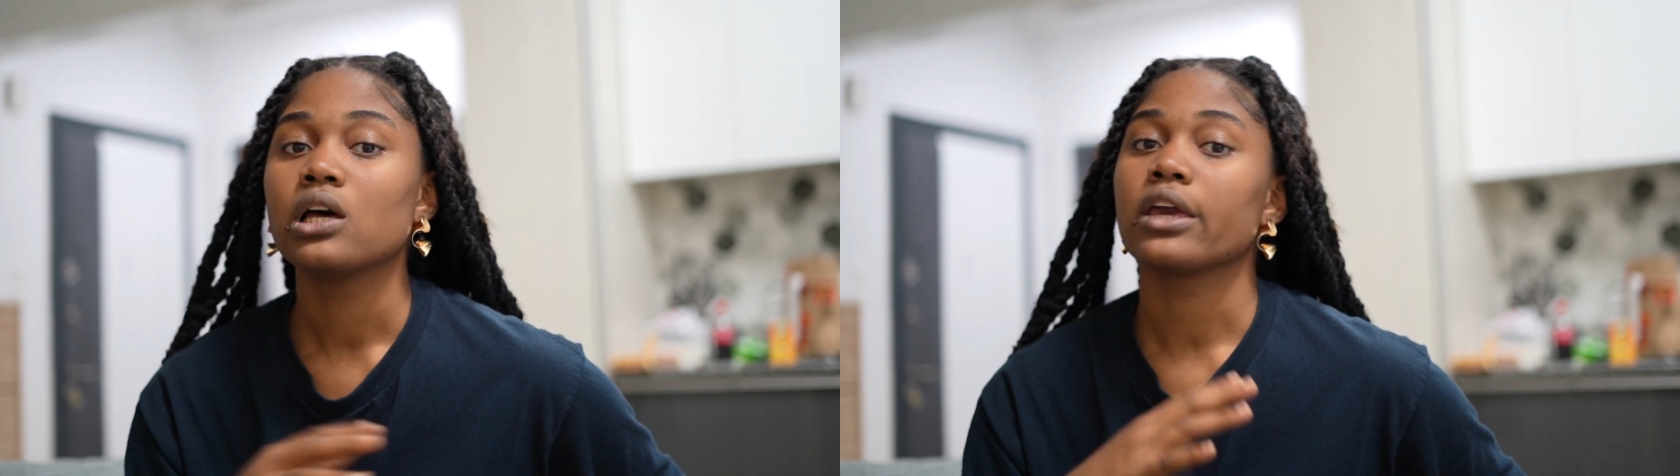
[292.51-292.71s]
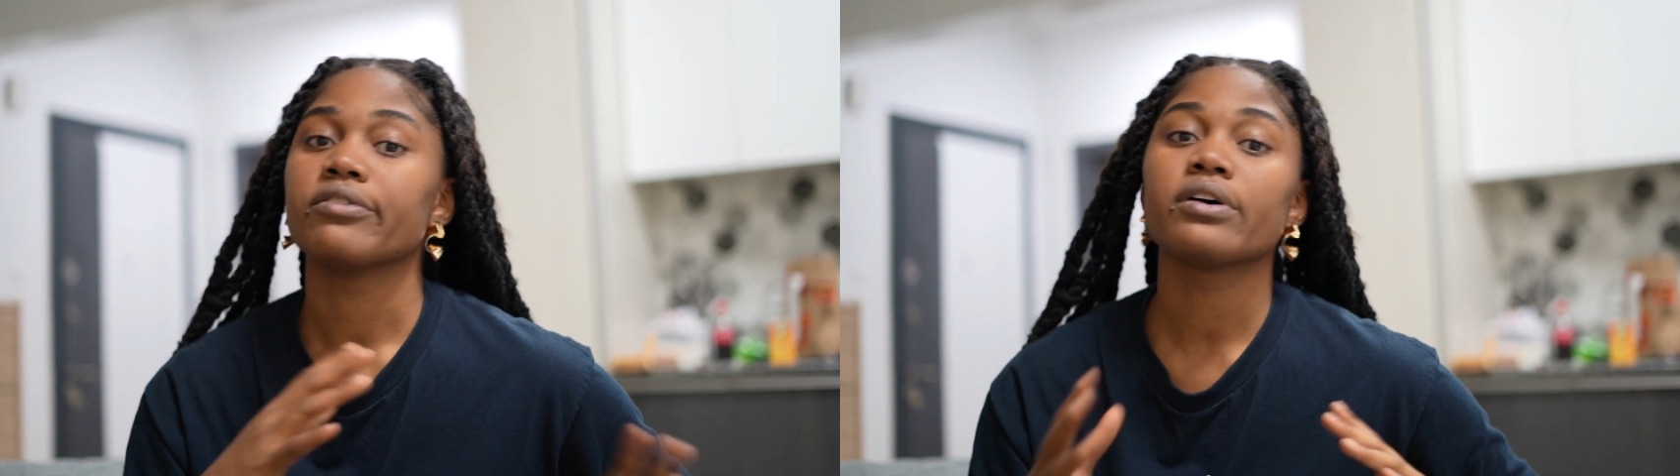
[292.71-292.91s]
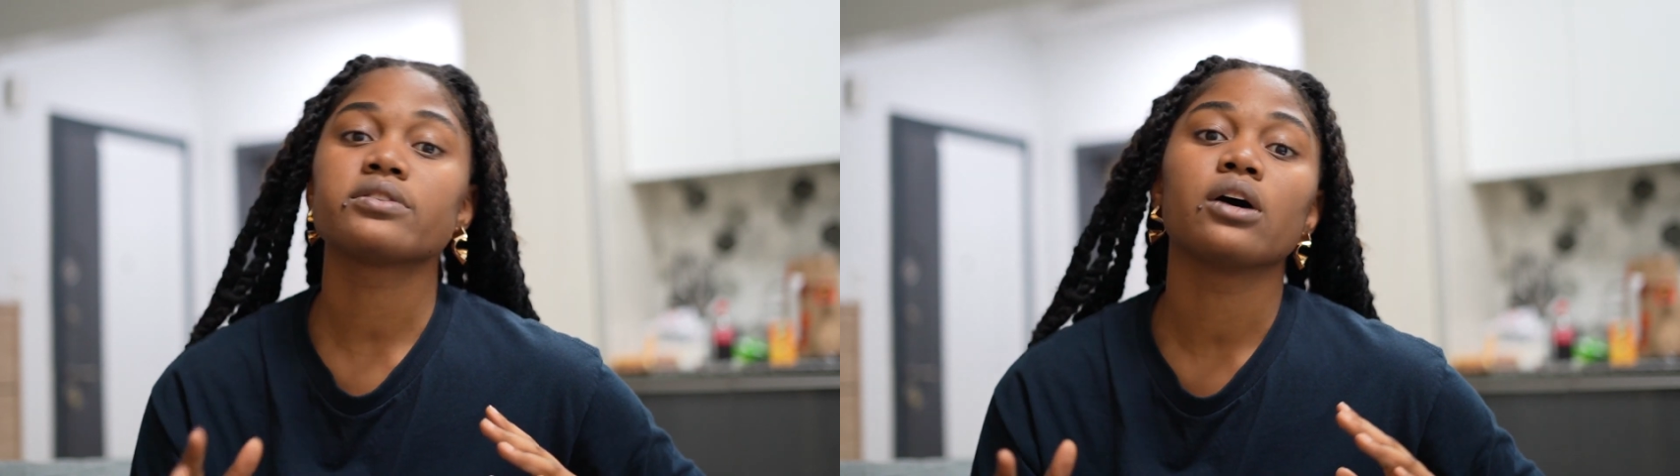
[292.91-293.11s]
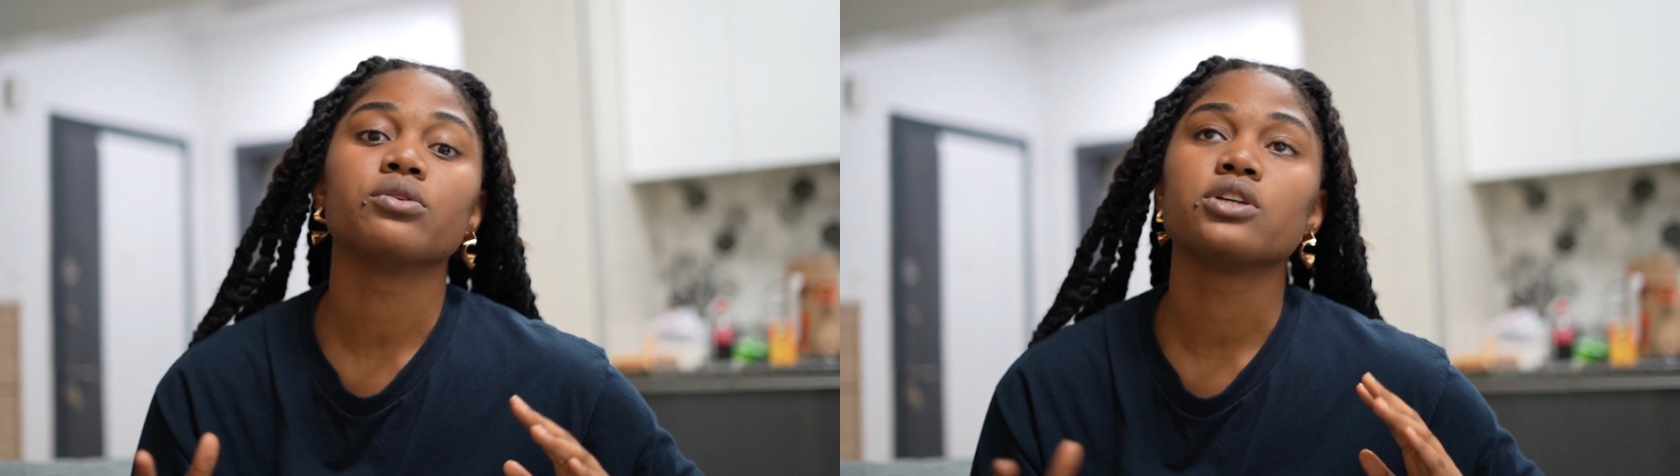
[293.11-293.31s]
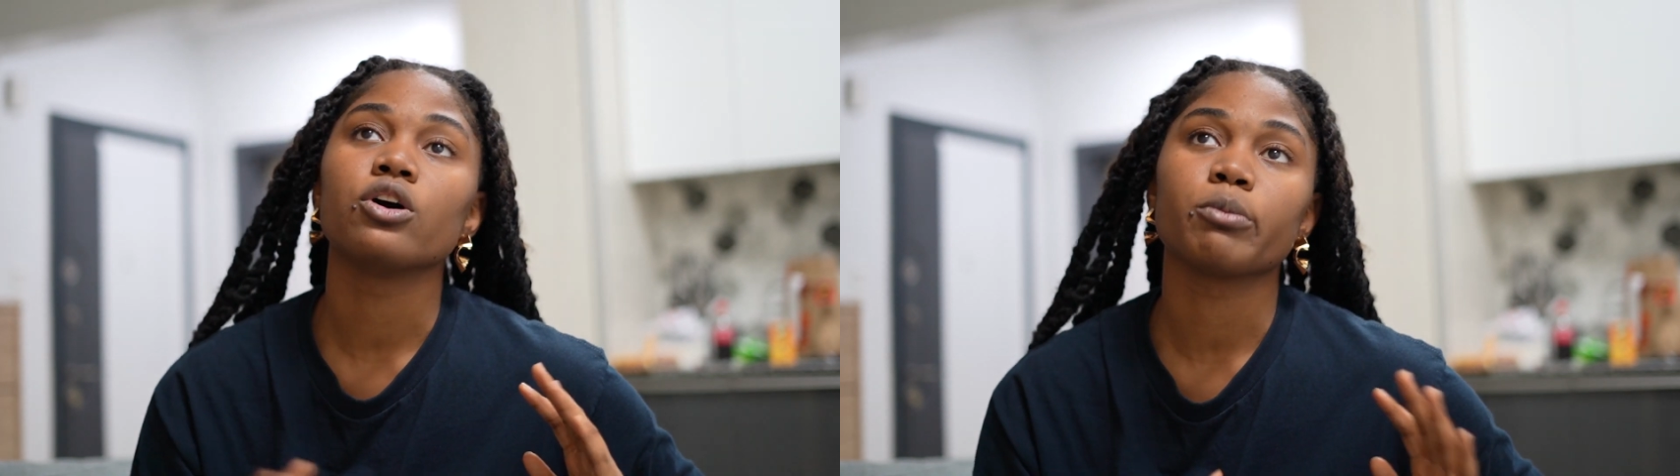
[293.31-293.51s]
a 5-star
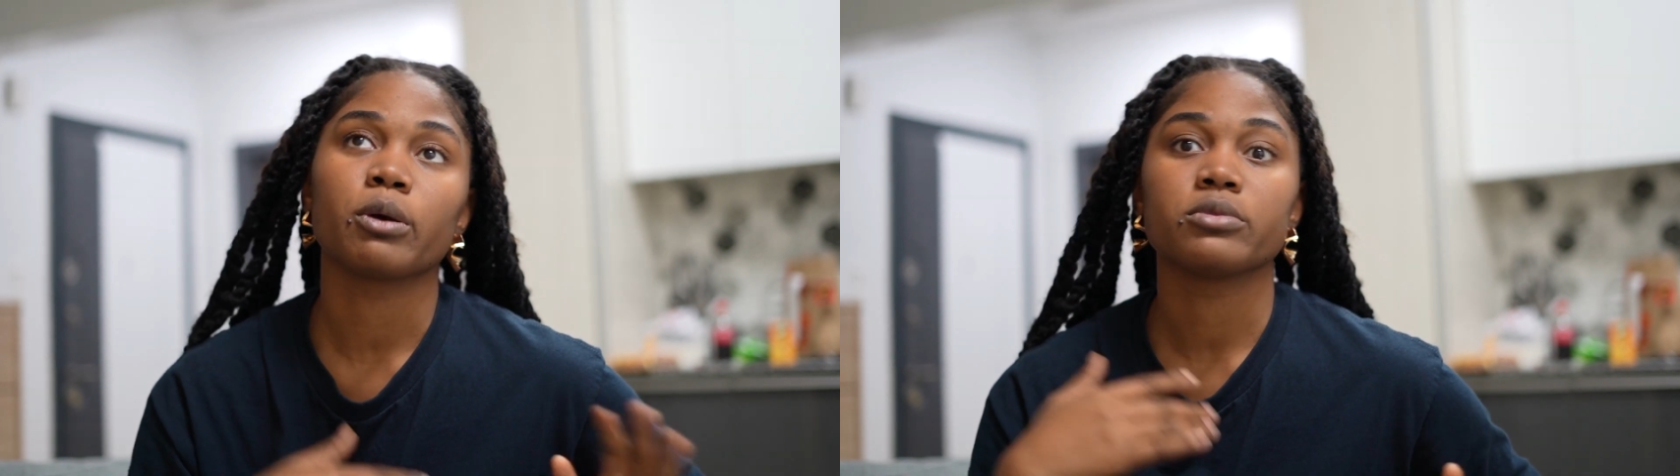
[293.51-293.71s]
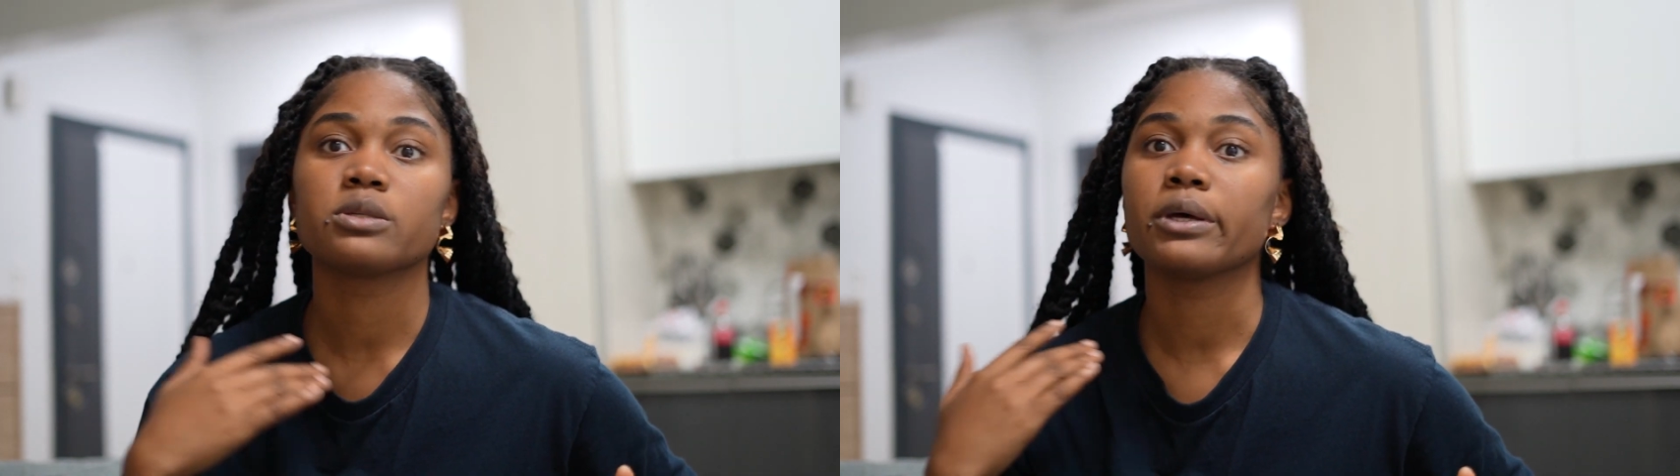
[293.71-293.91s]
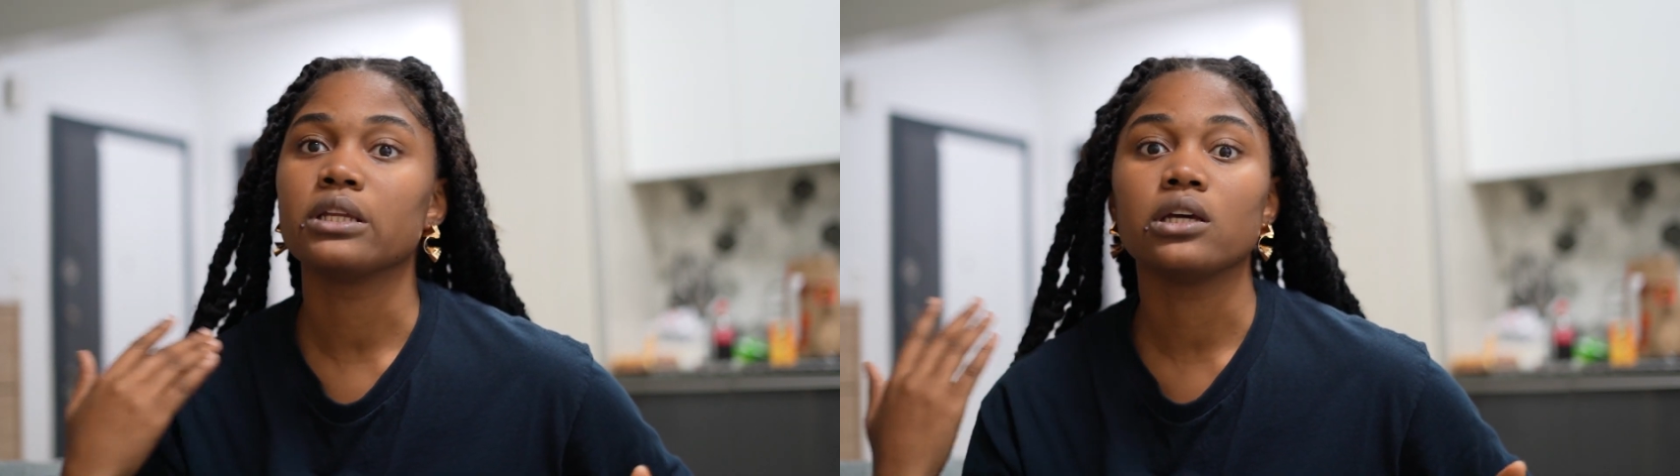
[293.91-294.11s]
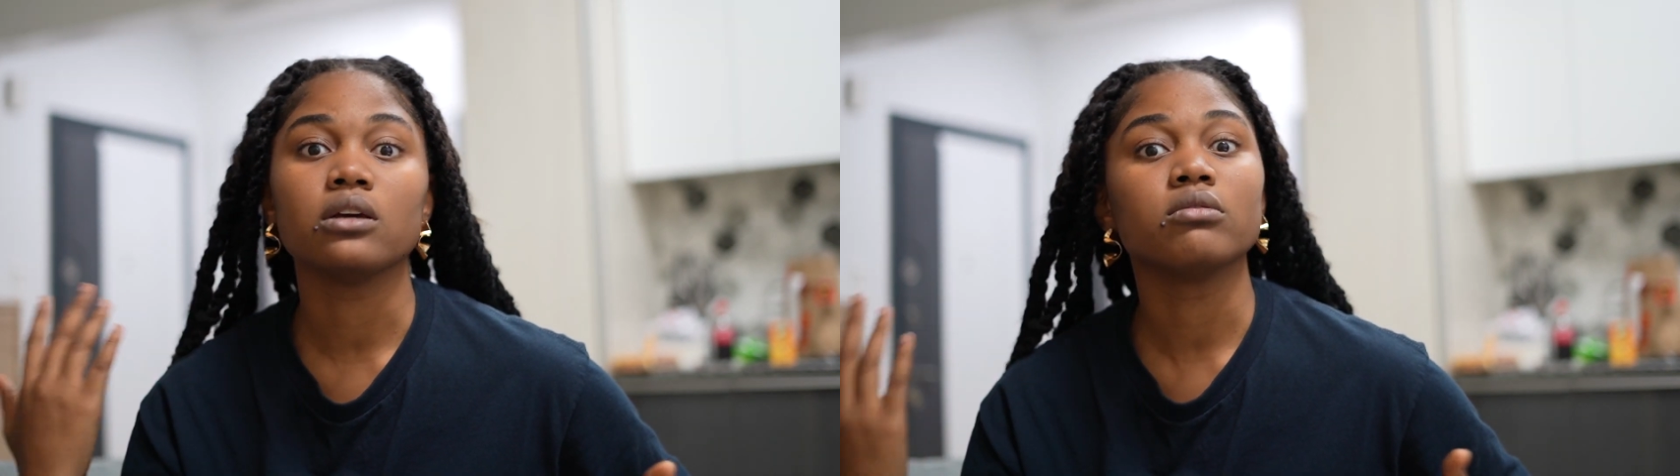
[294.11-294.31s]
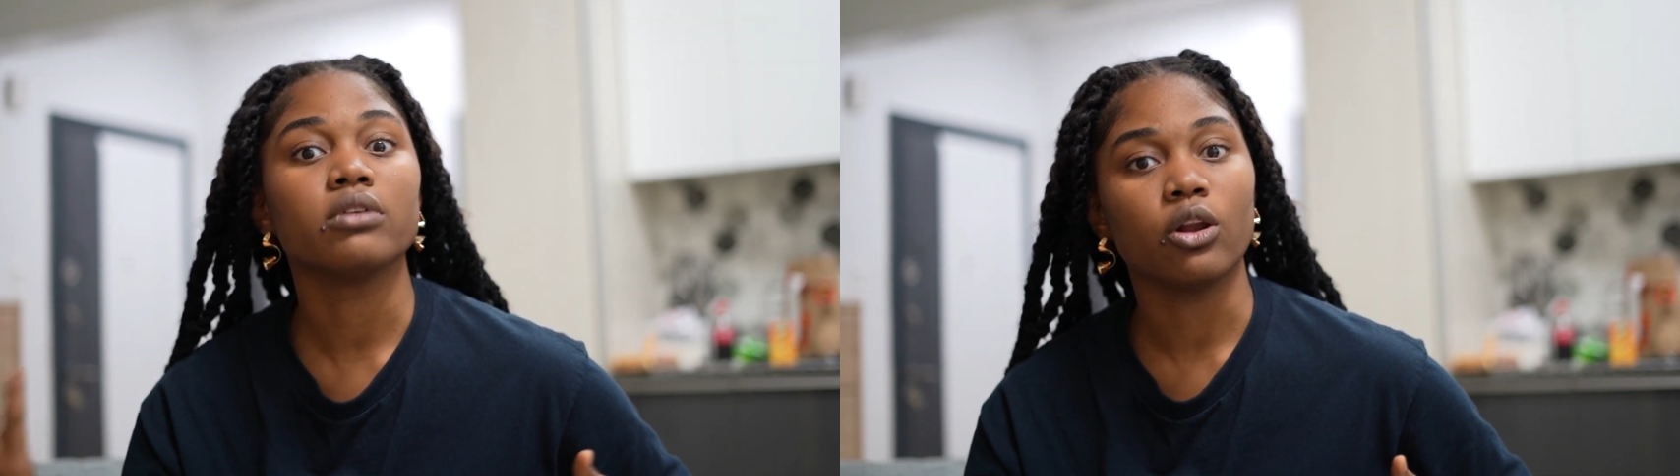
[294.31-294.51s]
hotel, you might be
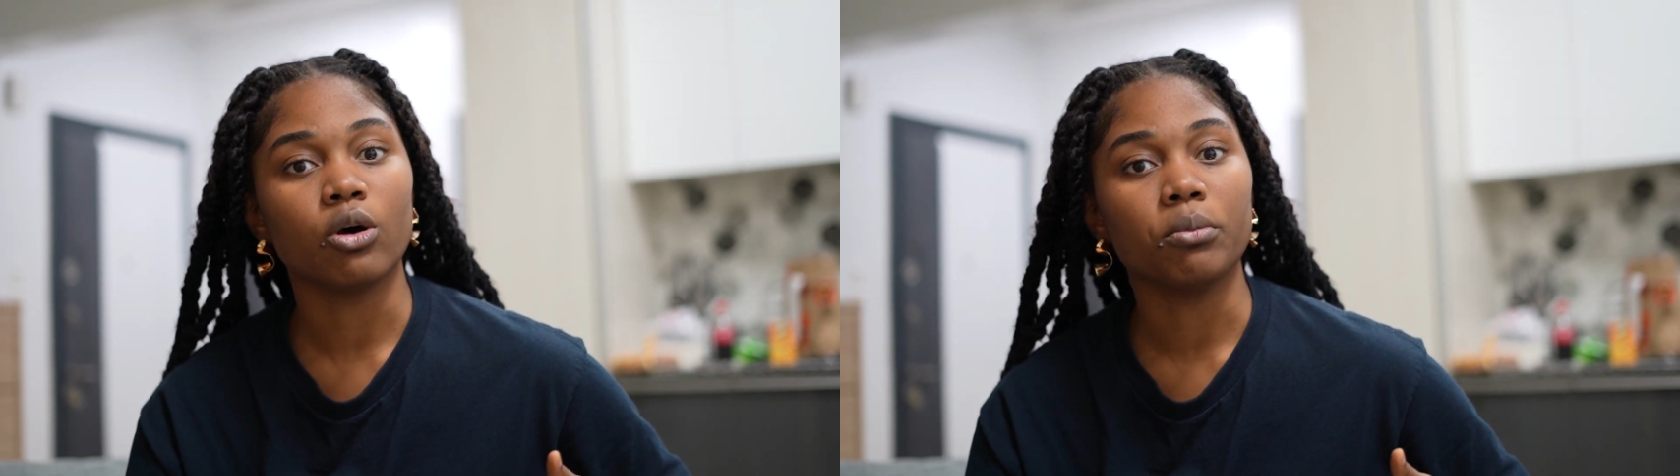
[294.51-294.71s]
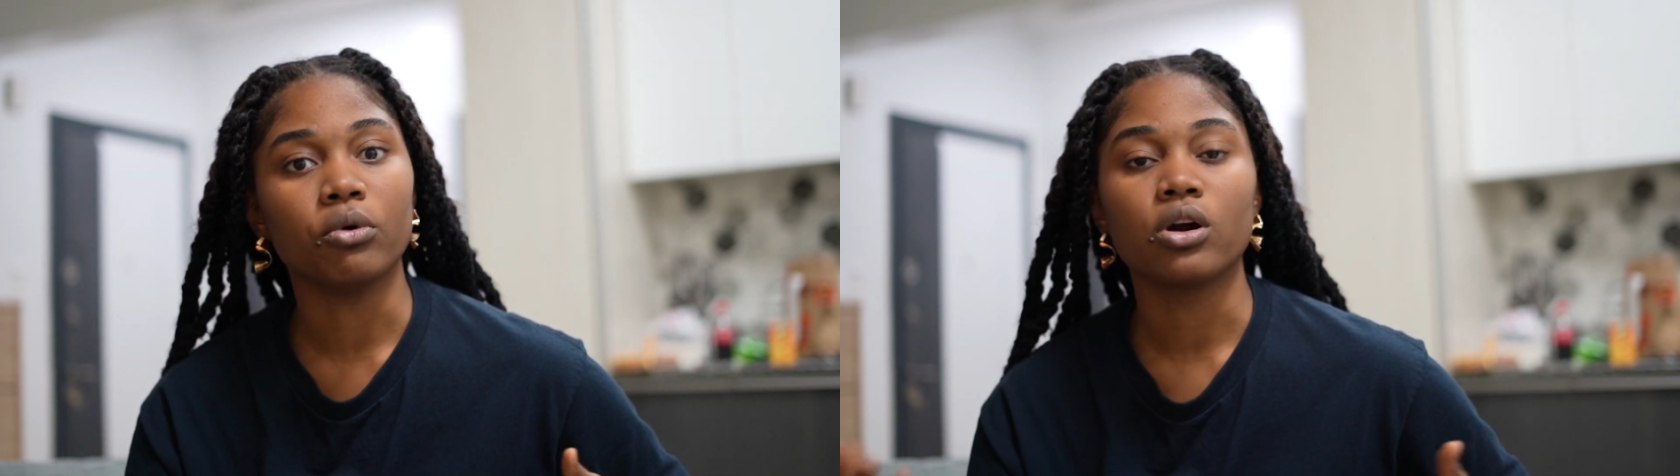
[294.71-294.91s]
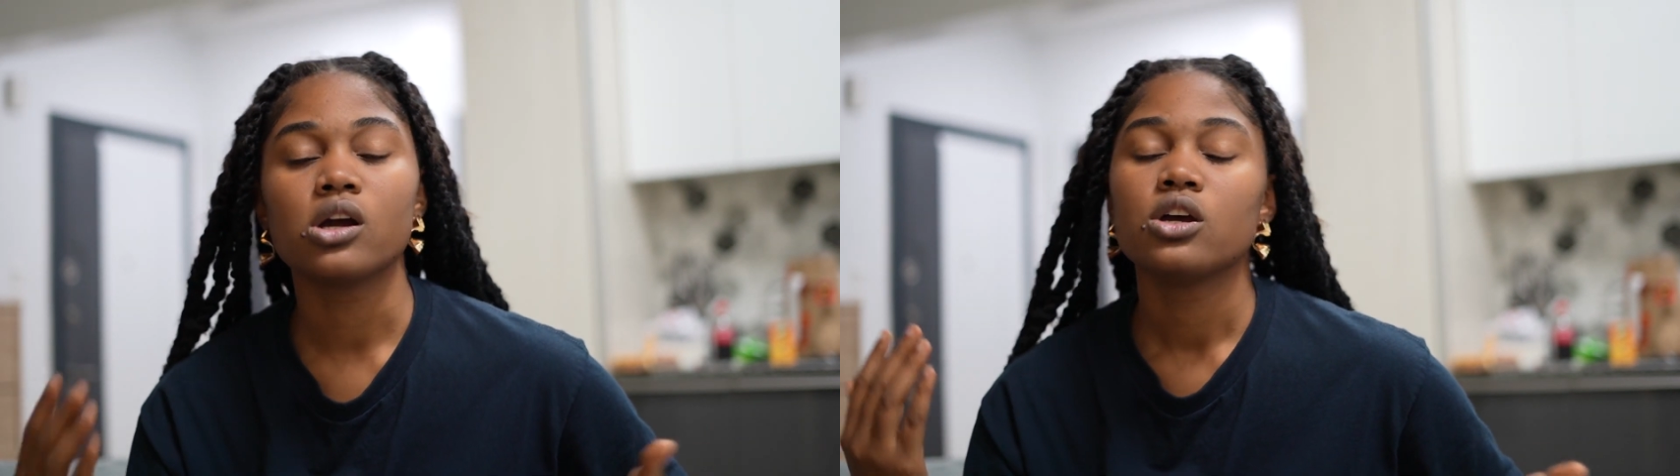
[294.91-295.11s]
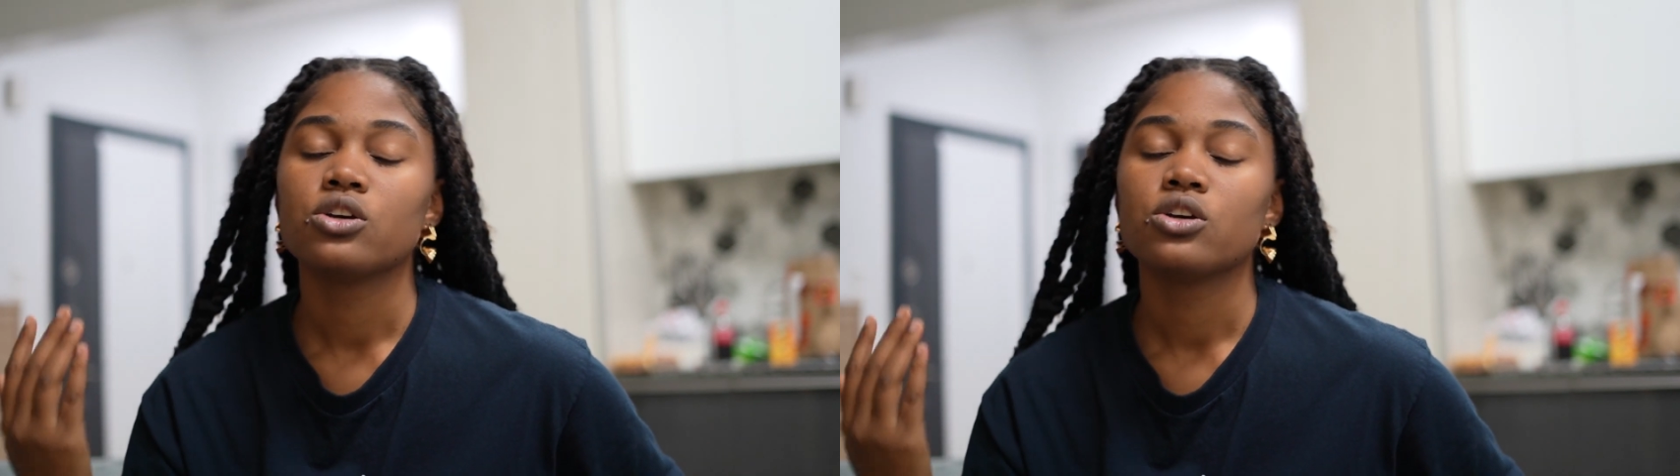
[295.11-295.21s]
spending a lot more.